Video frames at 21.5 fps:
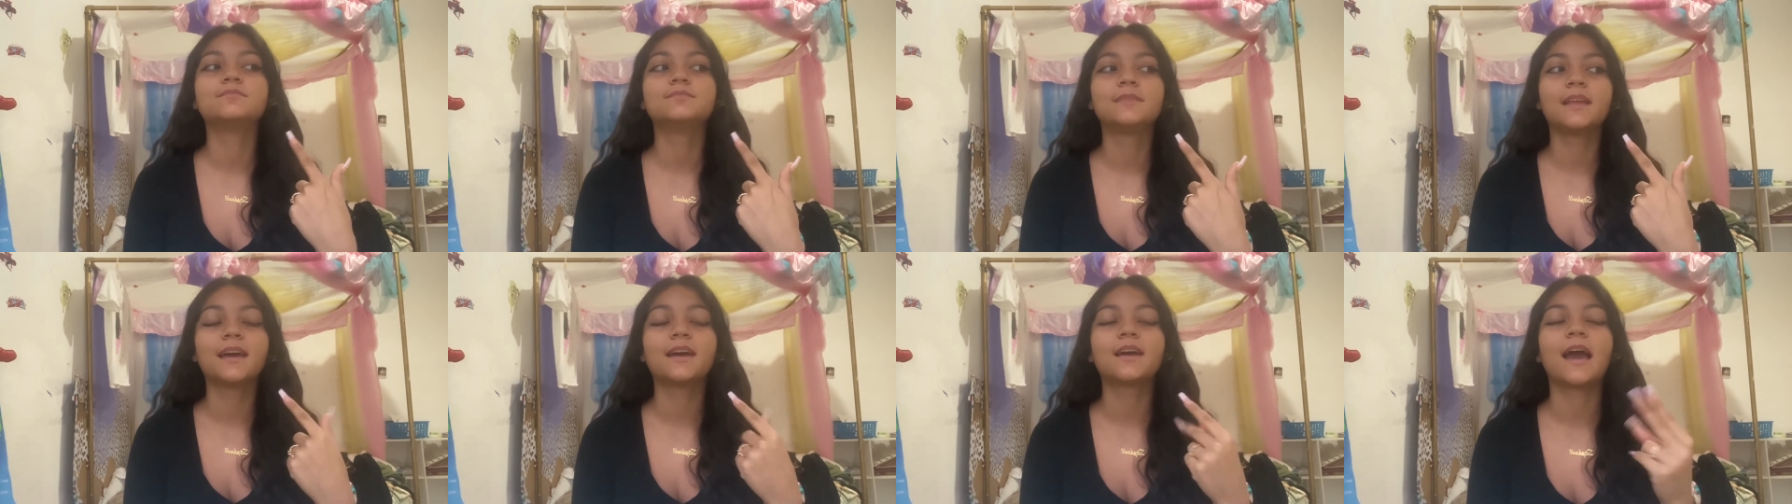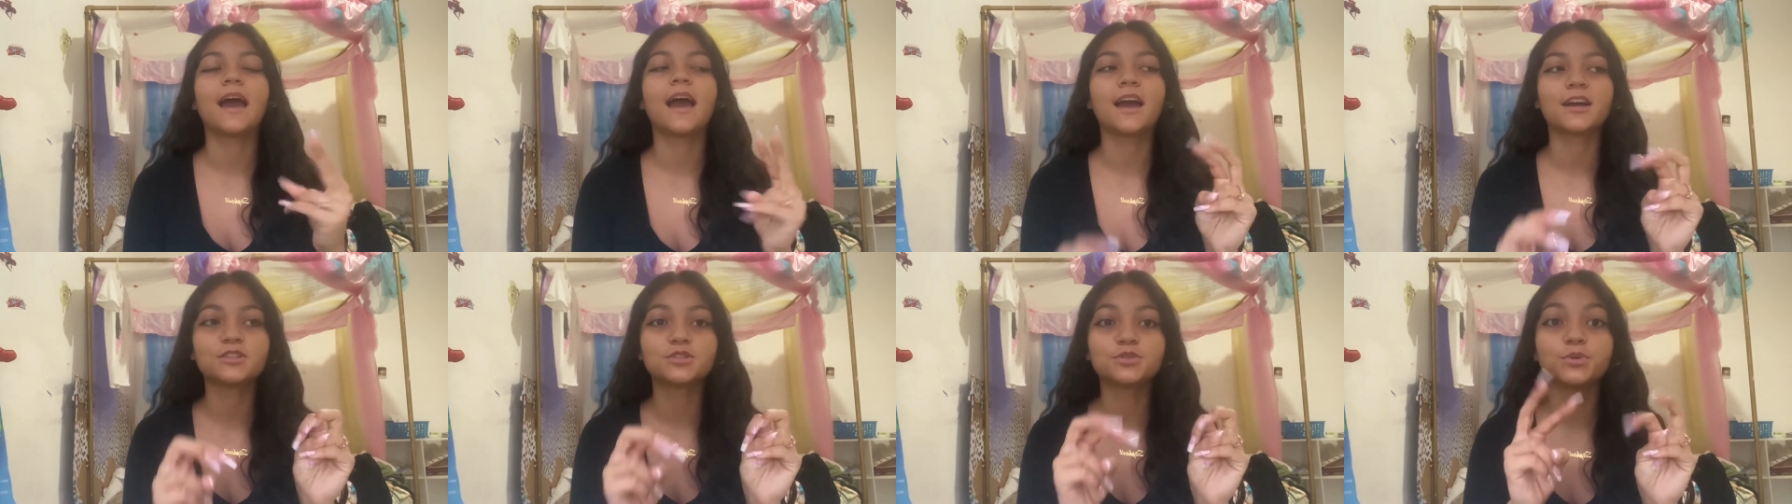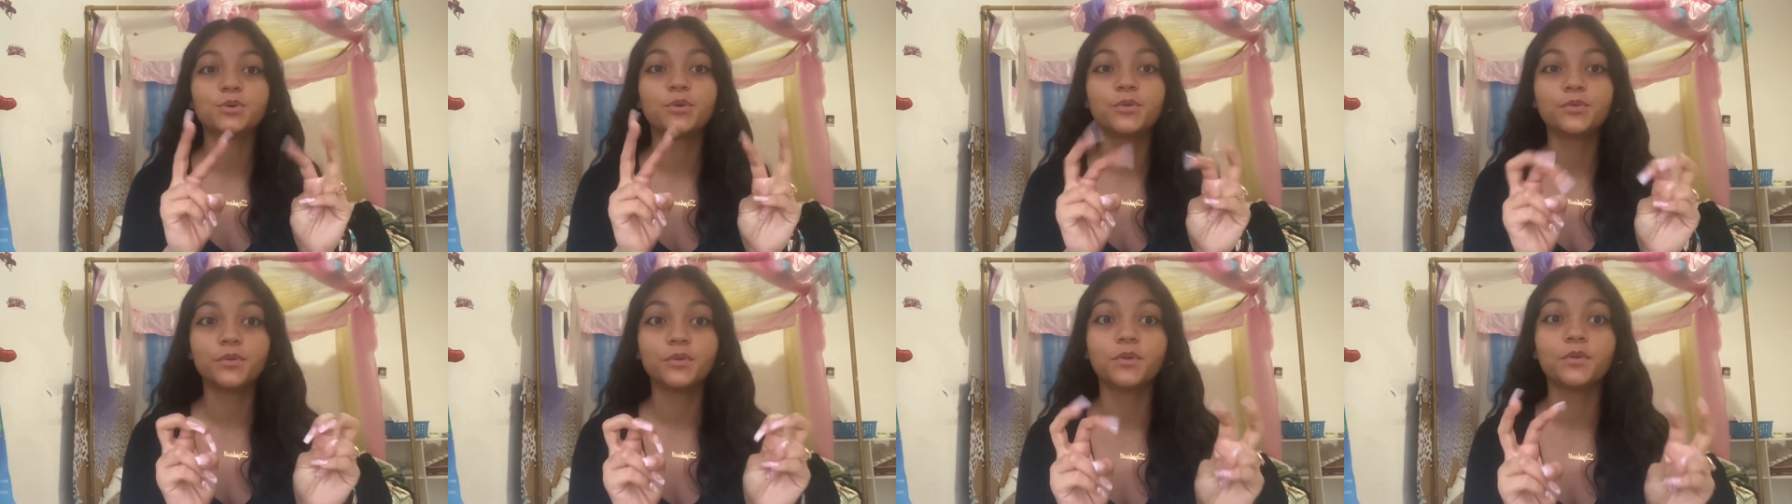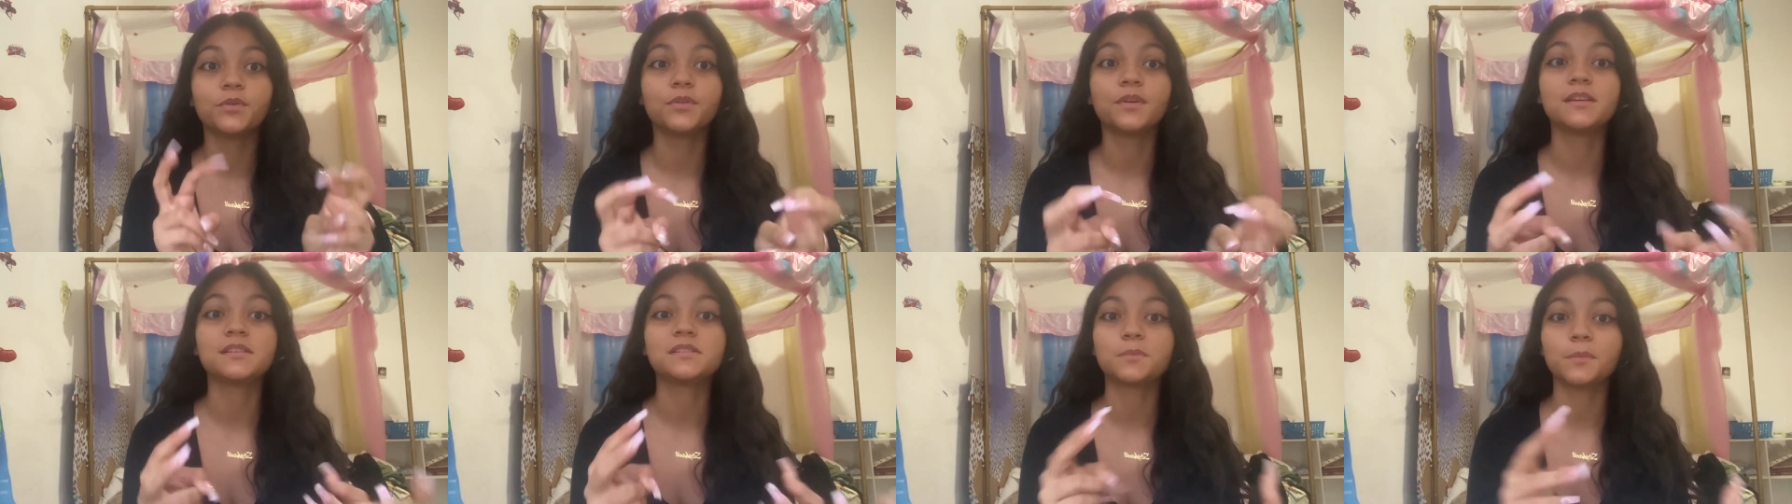like actual full
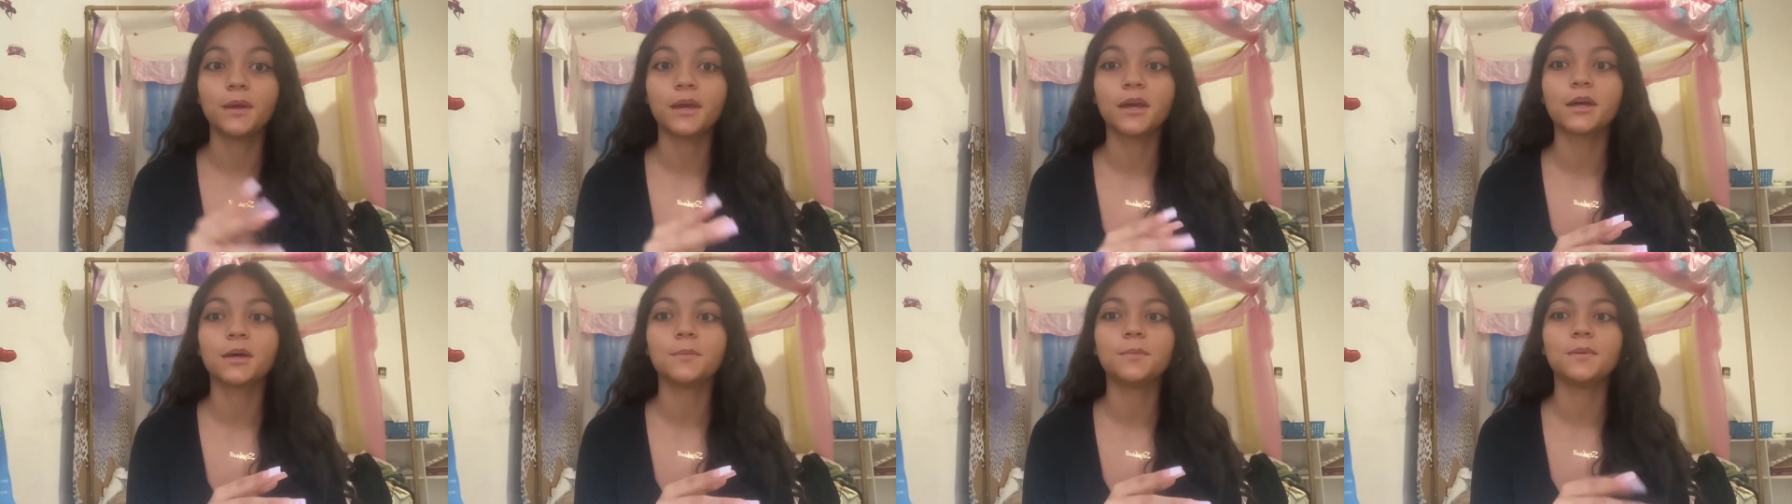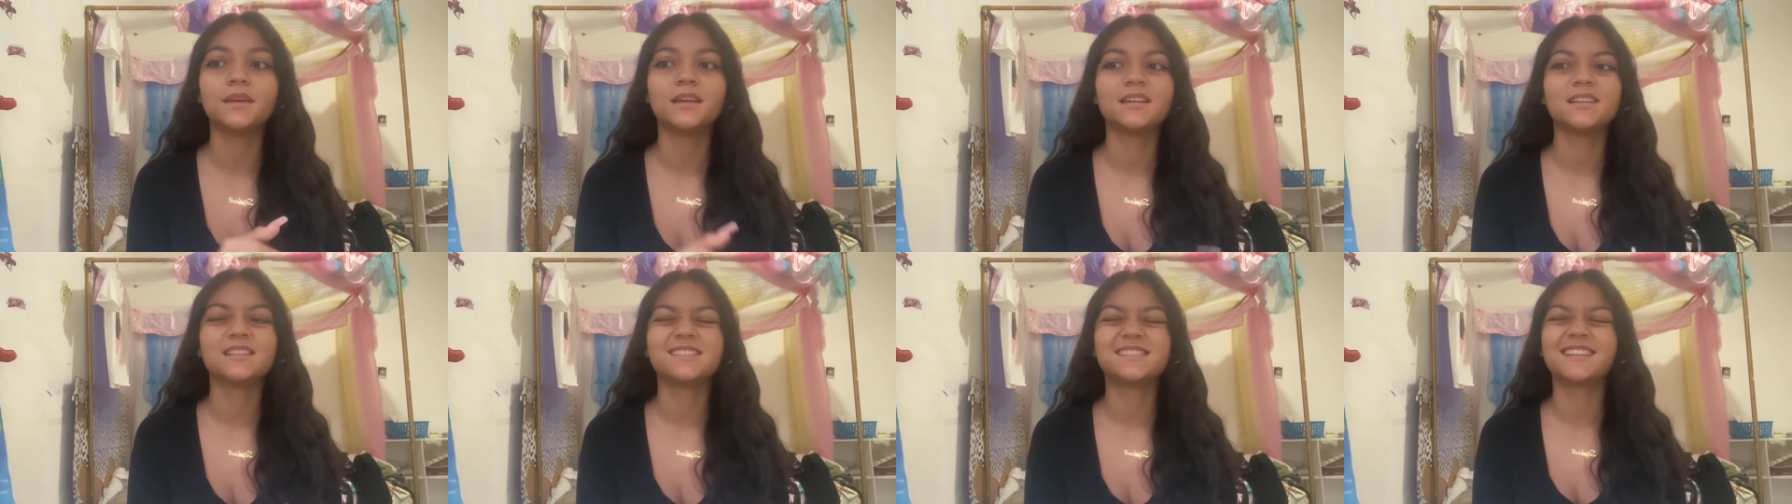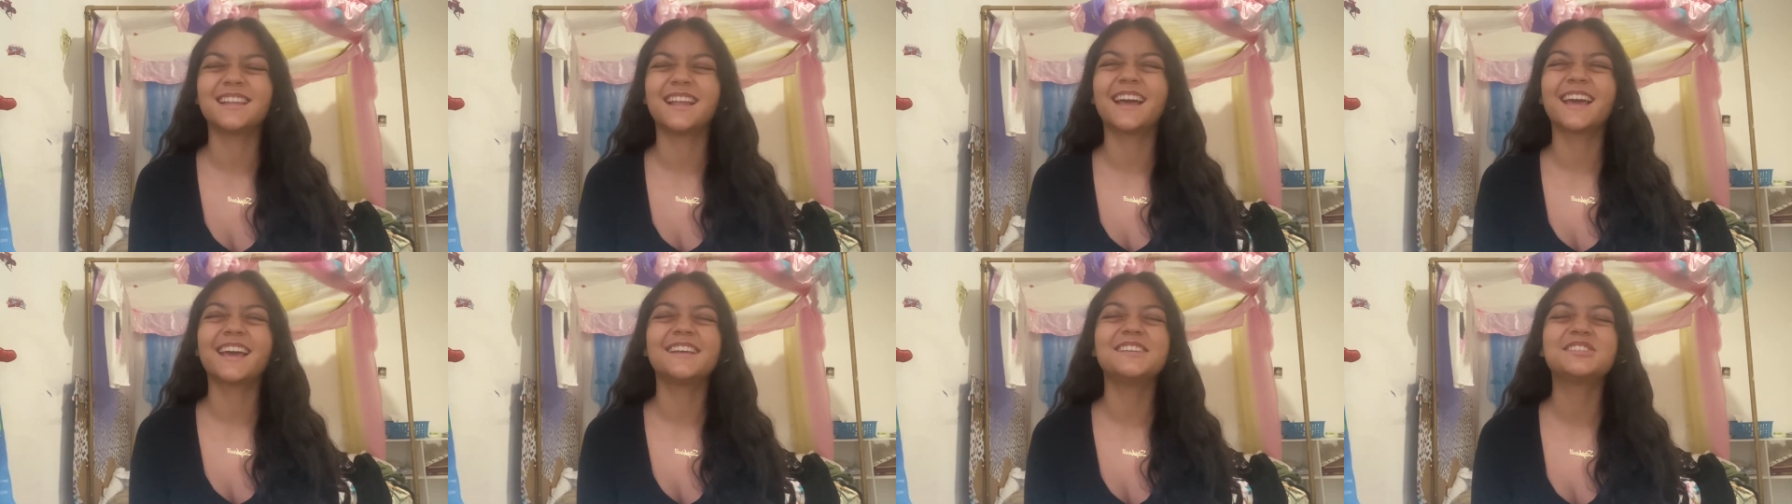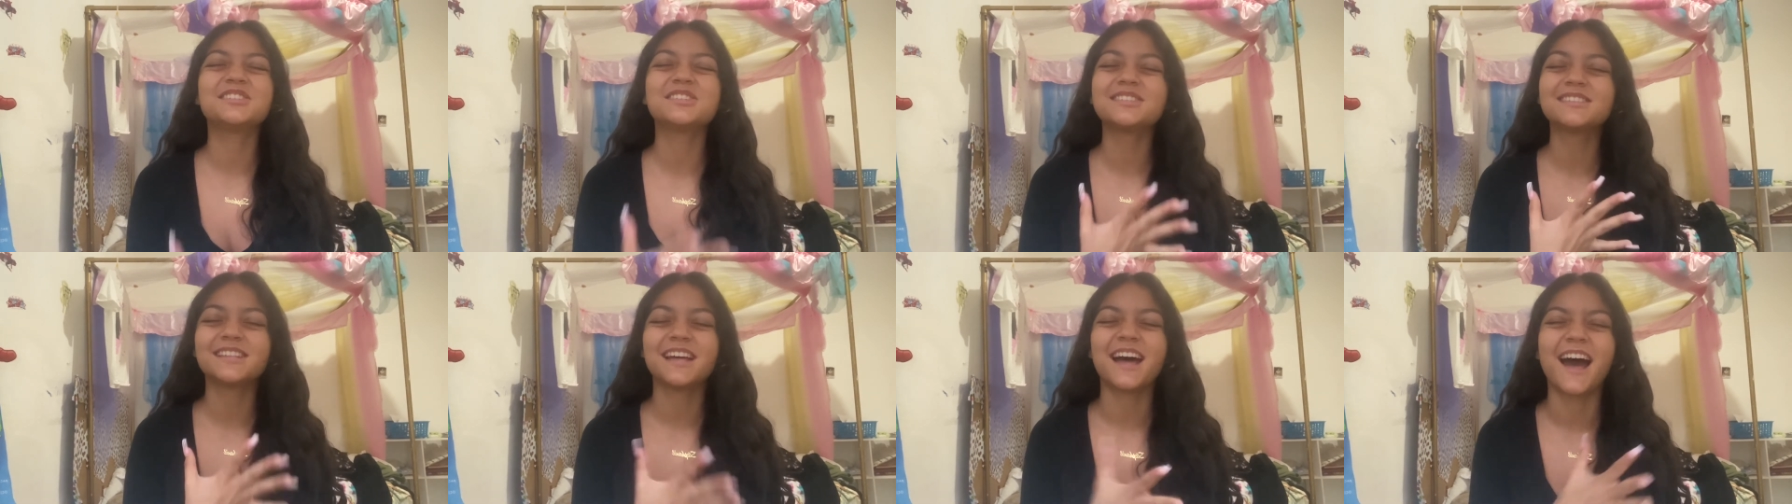face makeup because like it's
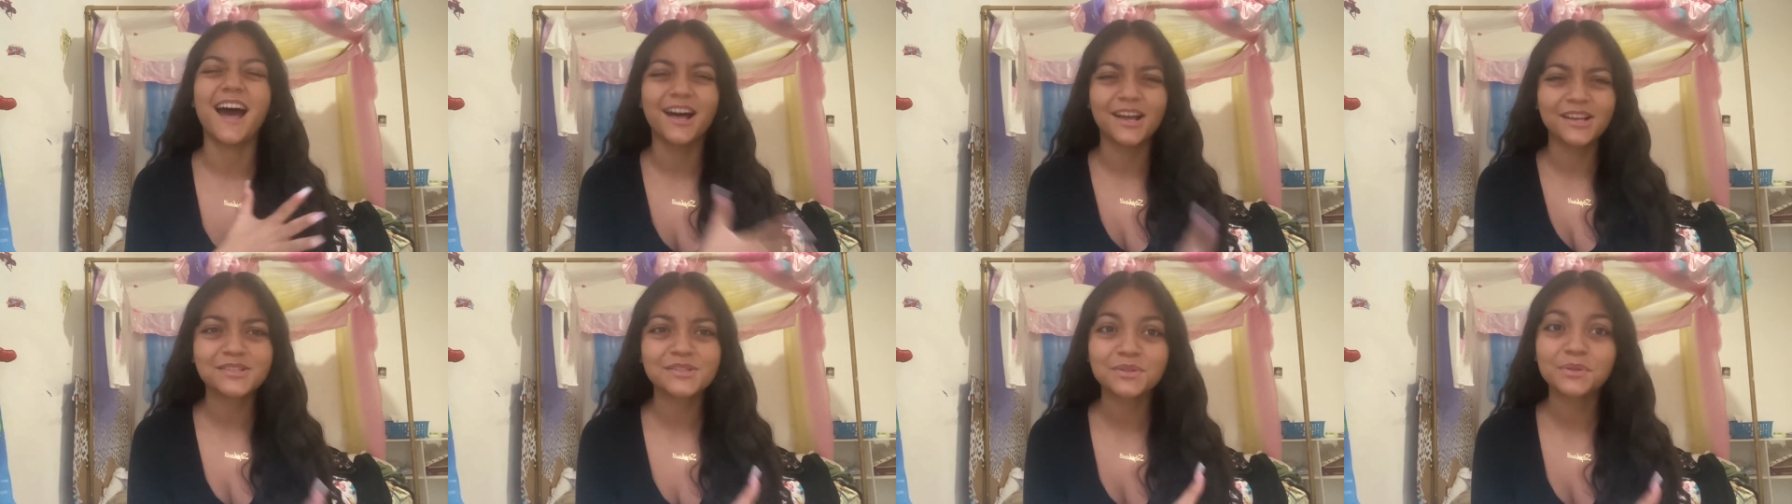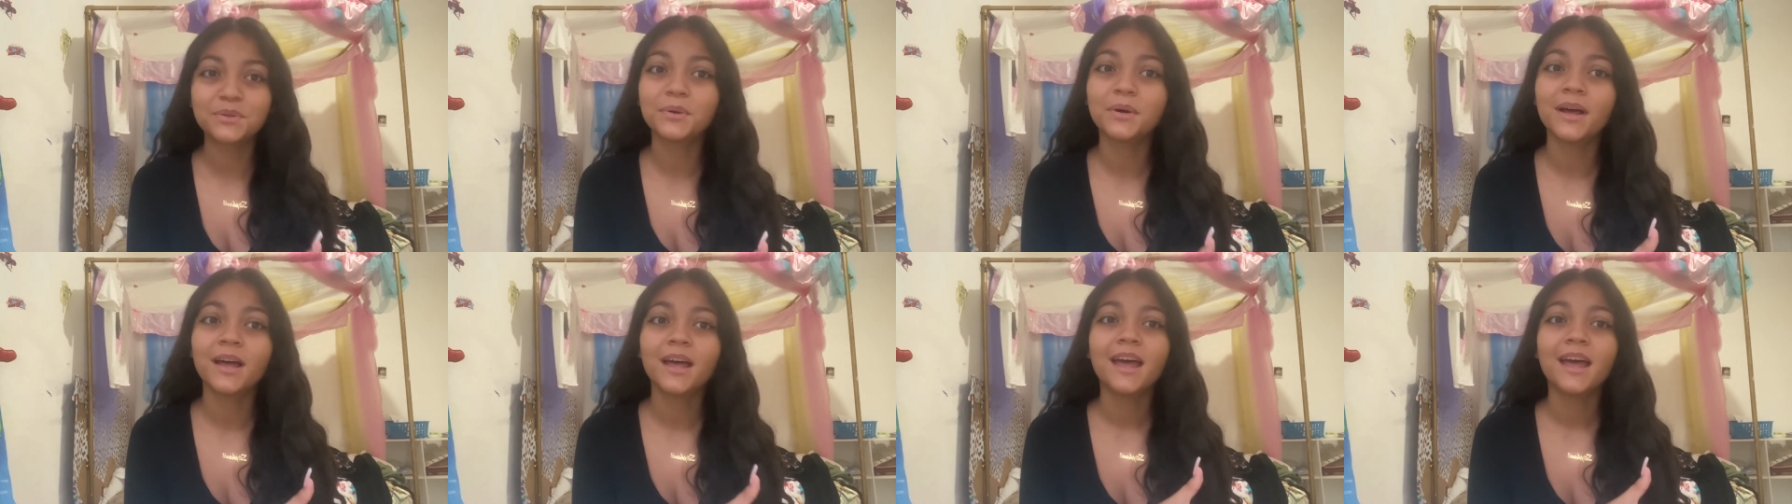just a hassle